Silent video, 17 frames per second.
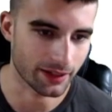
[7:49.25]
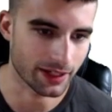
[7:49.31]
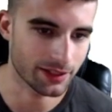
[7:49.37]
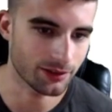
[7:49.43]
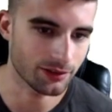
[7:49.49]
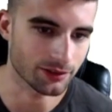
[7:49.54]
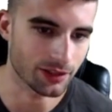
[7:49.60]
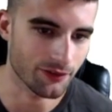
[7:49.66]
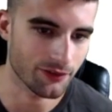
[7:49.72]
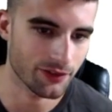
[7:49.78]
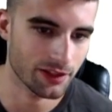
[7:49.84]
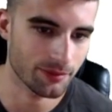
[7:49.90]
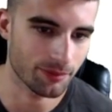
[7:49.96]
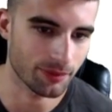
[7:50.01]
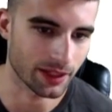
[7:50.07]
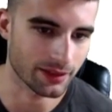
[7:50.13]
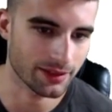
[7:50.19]
I don't love
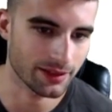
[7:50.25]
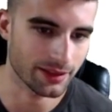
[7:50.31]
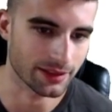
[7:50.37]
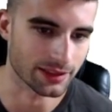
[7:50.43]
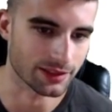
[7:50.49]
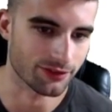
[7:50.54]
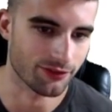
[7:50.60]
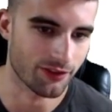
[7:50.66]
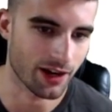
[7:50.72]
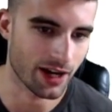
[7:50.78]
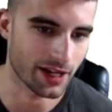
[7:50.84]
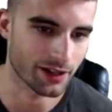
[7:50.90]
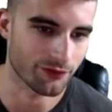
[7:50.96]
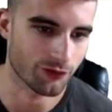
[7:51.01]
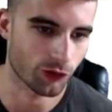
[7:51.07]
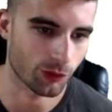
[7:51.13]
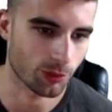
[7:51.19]
it, but I think it's fine.
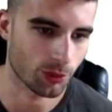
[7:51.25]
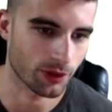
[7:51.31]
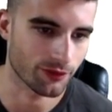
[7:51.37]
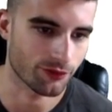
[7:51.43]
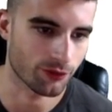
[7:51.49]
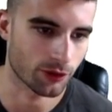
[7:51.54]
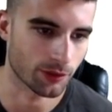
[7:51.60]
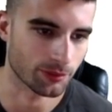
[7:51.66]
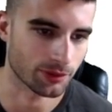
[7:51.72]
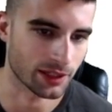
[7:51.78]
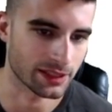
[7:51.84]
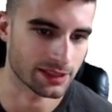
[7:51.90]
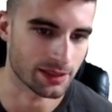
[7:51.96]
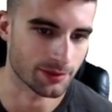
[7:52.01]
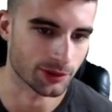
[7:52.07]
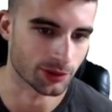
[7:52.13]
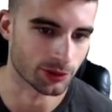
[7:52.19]
A 4.4 implied
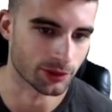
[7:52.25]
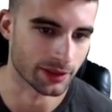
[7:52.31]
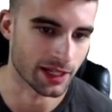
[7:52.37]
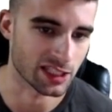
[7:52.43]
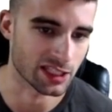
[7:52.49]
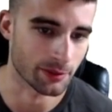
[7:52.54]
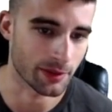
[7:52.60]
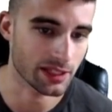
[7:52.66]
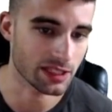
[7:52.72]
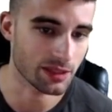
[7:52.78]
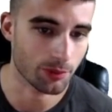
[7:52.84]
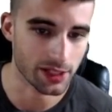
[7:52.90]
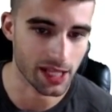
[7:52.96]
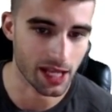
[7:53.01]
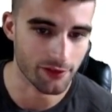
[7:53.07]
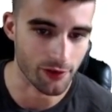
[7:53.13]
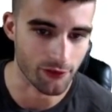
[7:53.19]
team total against him. He is a
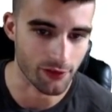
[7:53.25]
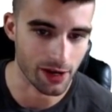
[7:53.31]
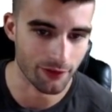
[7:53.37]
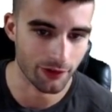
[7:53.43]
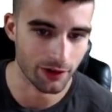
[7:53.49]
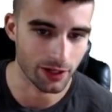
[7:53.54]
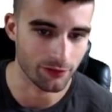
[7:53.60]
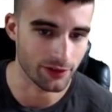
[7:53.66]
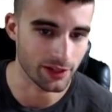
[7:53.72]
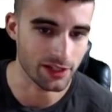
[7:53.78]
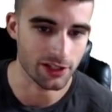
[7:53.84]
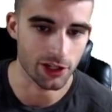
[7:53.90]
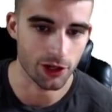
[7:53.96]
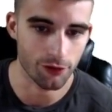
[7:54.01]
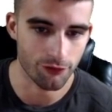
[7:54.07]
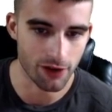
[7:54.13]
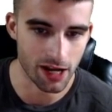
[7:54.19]
pretty heavy favorite. If he can
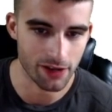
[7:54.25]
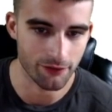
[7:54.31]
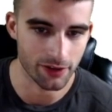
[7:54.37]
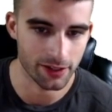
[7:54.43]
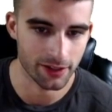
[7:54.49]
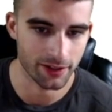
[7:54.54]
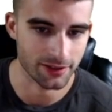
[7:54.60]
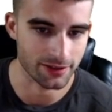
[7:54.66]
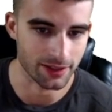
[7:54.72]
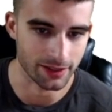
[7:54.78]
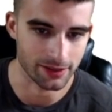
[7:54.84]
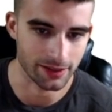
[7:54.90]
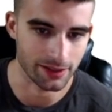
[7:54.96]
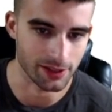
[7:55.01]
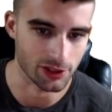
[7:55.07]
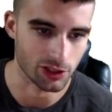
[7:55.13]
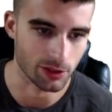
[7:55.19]
go five innings, I
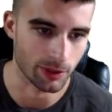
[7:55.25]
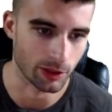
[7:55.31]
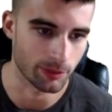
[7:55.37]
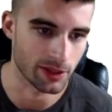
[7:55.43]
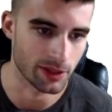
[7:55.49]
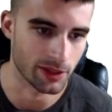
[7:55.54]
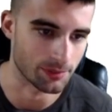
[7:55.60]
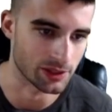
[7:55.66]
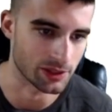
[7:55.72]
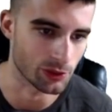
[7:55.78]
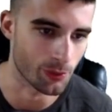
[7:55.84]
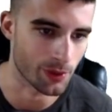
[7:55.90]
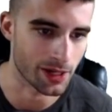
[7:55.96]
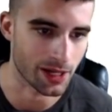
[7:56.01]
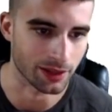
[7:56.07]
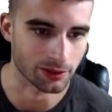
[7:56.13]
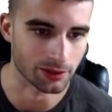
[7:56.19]
think he should be able to pick up the
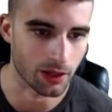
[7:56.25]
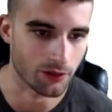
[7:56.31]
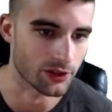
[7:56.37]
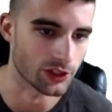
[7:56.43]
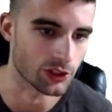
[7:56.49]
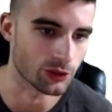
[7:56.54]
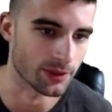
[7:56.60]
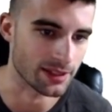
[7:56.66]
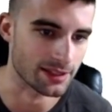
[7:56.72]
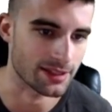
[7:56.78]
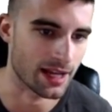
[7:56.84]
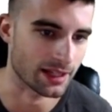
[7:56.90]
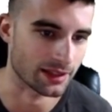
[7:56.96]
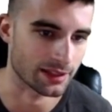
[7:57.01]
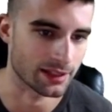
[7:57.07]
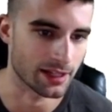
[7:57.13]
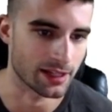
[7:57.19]
win. I love the twin
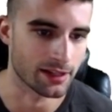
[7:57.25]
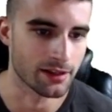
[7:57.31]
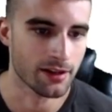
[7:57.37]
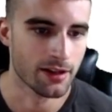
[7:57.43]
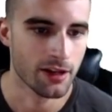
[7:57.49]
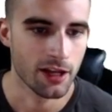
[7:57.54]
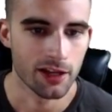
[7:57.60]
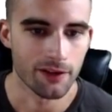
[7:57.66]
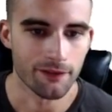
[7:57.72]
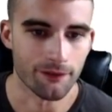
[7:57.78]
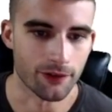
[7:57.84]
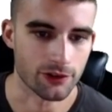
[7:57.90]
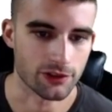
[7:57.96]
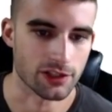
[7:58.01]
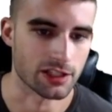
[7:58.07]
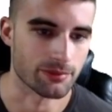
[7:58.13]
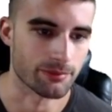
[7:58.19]
stack today
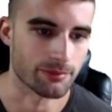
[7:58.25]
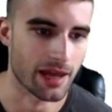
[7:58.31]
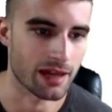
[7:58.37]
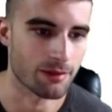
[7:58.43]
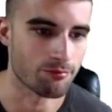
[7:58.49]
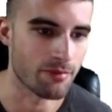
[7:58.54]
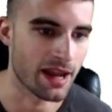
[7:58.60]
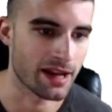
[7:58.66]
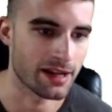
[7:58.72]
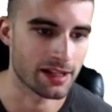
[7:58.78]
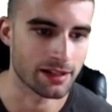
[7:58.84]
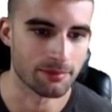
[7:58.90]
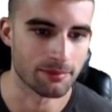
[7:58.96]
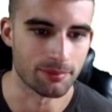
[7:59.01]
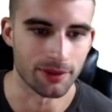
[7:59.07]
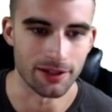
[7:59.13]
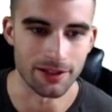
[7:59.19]
versus Matt
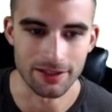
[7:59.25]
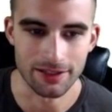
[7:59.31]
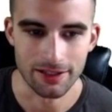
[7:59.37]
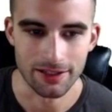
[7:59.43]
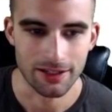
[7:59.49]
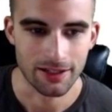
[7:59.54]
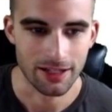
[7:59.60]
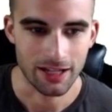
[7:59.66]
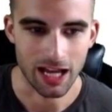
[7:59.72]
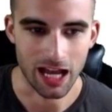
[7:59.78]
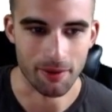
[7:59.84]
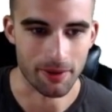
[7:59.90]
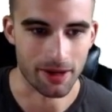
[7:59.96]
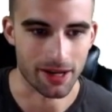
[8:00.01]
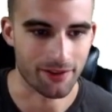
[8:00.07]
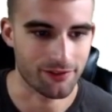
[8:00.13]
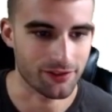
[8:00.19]
Manning, but I
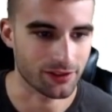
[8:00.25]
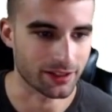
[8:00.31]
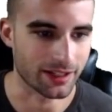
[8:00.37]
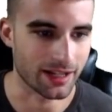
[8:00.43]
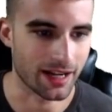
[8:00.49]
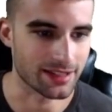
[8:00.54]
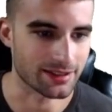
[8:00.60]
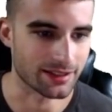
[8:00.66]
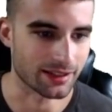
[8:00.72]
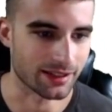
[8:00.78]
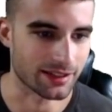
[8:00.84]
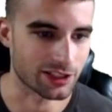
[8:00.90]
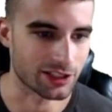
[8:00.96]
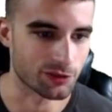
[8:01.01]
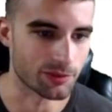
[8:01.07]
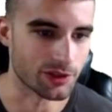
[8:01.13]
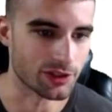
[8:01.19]
mean, I feel like guys like
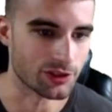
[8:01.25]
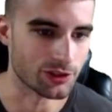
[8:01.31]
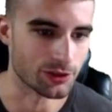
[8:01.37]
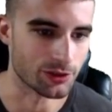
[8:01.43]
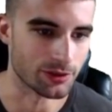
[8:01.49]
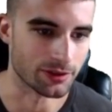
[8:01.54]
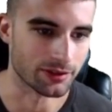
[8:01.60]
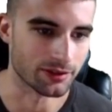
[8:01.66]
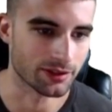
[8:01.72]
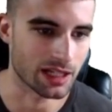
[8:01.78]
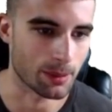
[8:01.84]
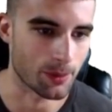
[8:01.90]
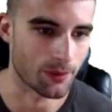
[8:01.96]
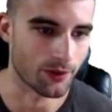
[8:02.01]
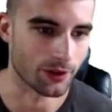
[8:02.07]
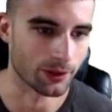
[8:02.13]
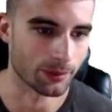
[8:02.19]
Akil Baddoo and a
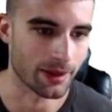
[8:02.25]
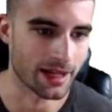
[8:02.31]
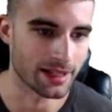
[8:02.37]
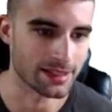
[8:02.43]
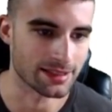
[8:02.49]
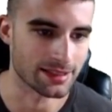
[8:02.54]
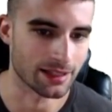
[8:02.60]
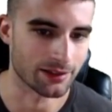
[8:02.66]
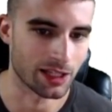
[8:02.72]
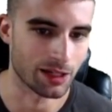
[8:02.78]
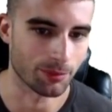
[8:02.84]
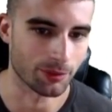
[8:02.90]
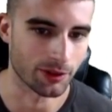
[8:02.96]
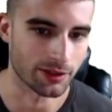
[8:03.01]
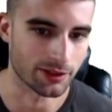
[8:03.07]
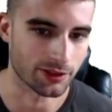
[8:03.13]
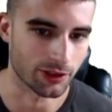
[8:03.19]
couple of other bats in that lineup
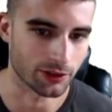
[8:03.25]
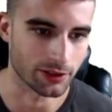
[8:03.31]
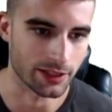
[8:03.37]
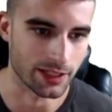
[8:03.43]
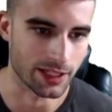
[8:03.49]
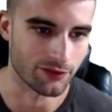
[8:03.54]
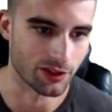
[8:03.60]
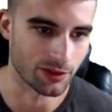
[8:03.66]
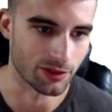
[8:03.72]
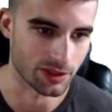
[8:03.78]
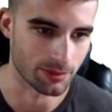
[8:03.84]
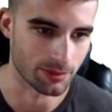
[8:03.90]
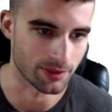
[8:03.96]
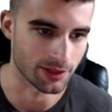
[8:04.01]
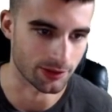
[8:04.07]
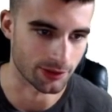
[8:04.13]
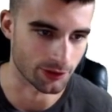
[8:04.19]
could certainly give him
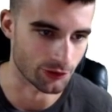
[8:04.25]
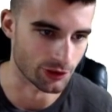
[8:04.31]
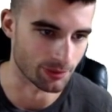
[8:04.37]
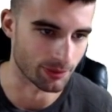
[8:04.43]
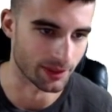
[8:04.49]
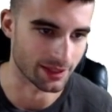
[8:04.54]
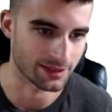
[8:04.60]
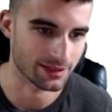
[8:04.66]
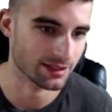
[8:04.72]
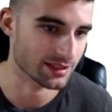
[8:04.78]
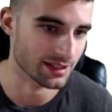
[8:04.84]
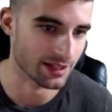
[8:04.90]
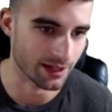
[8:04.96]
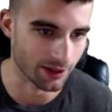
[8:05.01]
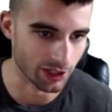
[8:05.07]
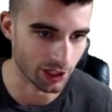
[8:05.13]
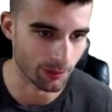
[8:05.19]
issues. But at
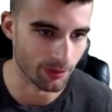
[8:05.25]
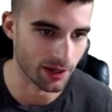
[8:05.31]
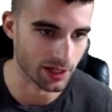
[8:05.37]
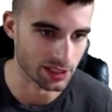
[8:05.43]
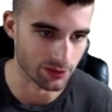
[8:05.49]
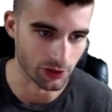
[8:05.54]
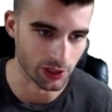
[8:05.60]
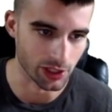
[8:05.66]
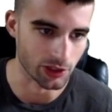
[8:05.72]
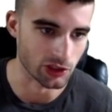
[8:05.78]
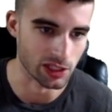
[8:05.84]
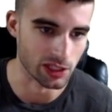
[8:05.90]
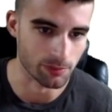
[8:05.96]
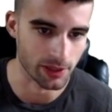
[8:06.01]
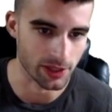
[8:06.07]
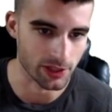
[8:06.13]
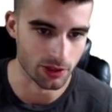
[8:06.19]
$6,900, if you need a
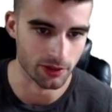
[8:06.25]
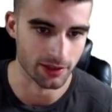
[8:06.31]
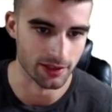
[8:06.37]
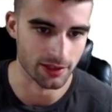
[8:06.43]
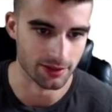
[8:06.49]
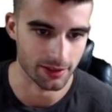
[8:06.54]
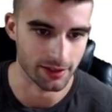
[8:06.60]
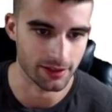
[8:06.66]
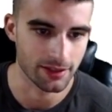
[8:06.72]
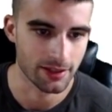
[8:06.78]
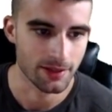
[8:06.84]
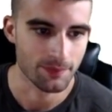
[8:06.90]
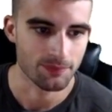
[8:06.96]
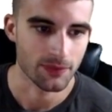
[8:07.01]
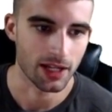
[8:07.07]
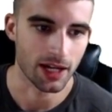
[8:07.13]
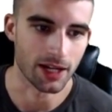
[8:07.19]
cheap pitcher on the slate,
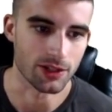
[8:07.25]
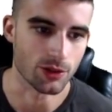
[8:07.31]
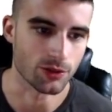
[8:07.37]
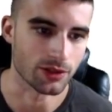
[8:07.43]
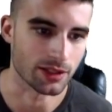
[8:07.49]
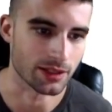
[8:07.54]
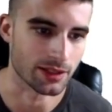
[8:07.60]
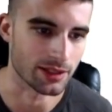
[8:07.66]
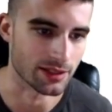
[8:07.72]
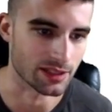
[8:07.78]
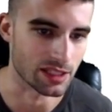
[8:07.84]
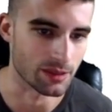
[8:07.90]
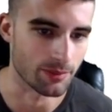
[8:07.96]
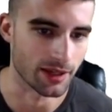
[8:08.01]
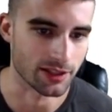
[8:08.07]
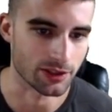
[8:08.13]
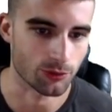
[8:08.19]
I do think he is the
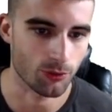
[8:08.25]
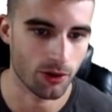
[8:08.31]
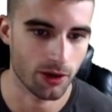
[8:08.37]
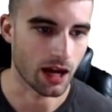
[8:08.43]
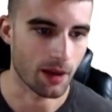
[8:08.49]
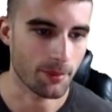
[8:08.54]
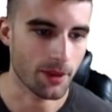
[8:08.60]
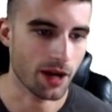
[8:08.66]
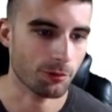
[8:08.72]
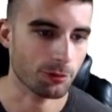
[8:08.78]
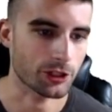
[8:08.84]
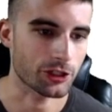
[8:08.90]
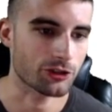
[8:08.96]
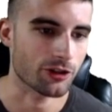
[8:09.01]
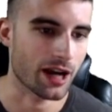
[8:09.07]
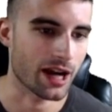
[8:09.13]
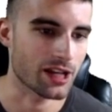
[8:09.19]
best one. I'm not really
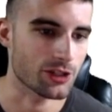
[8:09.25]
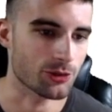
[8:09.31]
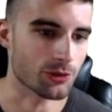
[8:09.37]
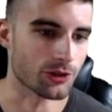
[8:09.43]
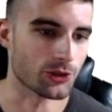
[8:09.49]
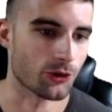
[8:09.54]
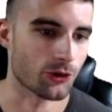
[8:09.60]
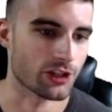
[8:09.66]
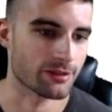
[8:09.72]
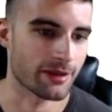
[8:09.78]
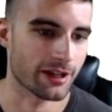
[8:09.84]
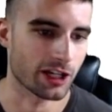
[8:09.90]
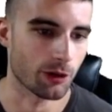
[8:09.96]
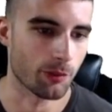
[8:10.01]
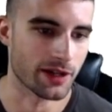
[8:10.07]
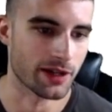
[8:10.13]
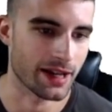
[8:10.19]
trying to endorse
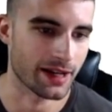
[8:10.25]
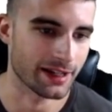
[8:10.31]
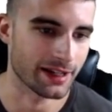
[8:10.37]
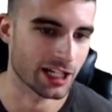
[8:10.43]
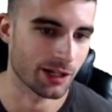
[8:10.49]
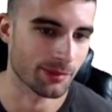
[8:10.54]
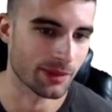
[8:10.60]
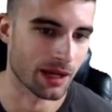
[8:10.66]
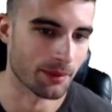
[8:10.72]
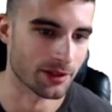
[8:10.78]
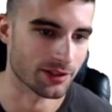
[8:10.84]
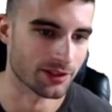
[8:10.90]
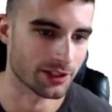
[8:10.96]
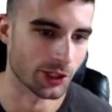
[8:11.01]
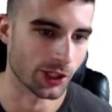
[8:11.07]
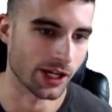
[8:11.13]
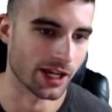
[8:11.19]
Michael Pineda here, but I'm just
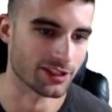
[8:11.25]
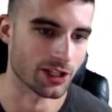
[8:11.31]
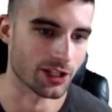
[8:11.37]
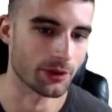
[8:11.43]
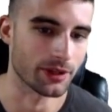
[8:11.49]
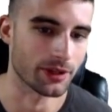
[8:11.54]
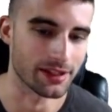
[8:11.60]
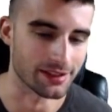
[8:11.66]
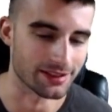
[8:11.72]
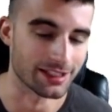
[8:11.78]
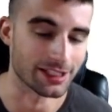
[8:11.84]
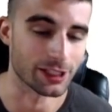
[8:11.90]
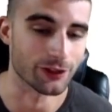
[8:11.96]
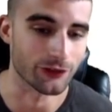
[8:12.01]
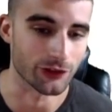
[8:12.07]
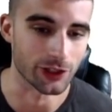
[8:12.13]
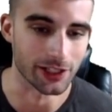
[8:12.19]
letting you guys know he is
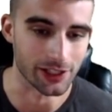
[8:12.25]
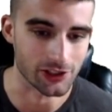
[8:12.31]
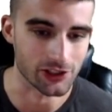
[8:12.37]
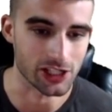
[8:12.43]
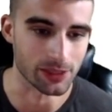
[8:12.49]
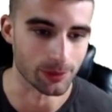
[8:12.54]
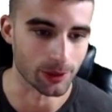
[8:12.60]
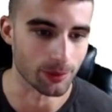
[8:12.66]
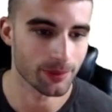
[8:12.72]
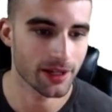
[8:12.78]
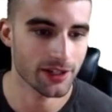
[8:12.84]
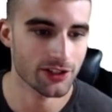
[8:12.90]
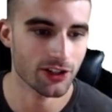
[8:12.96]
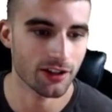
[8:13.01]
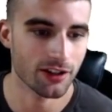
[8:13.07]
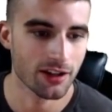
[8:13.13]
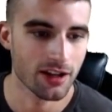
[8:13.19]
here if you need a cheaper
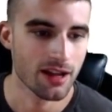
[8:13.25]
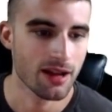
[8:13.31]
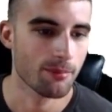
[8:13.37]
pitcher.